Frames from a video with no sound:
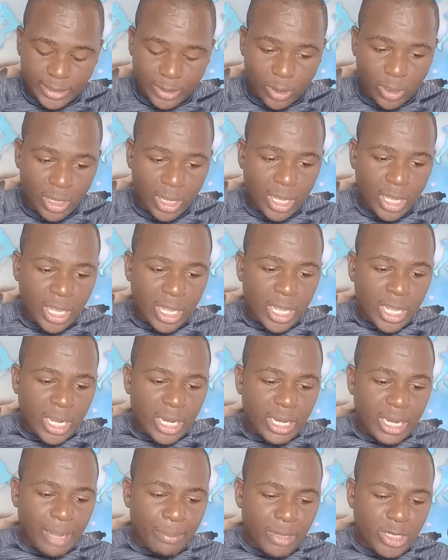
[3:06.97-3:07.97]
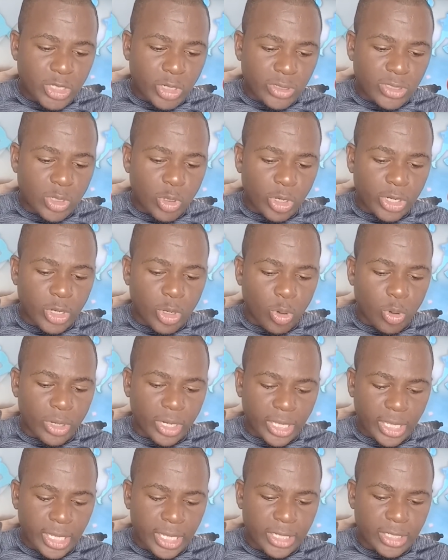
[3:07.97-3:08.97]
So let me just go
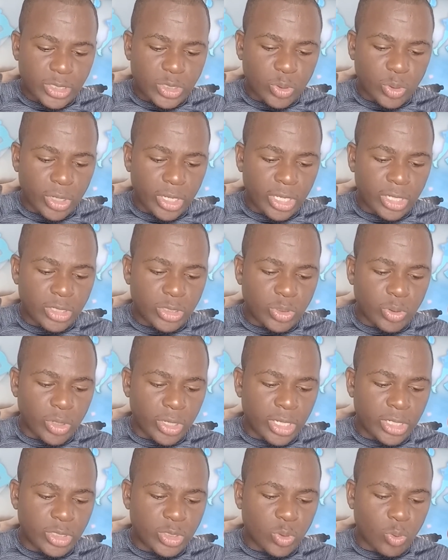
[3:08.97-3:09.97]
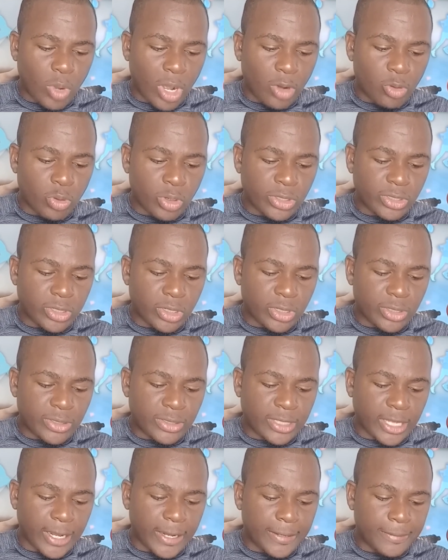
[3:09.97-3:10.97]
down into what Russell
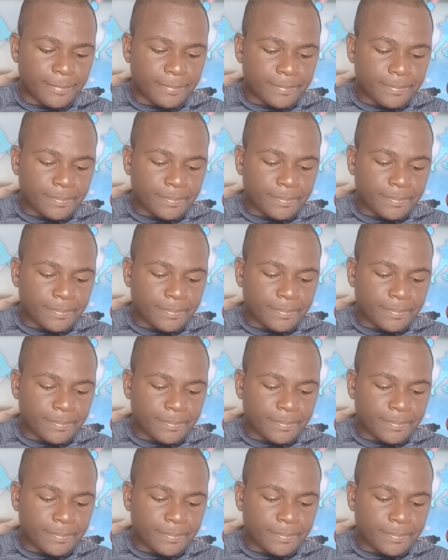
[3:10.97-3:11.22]
said,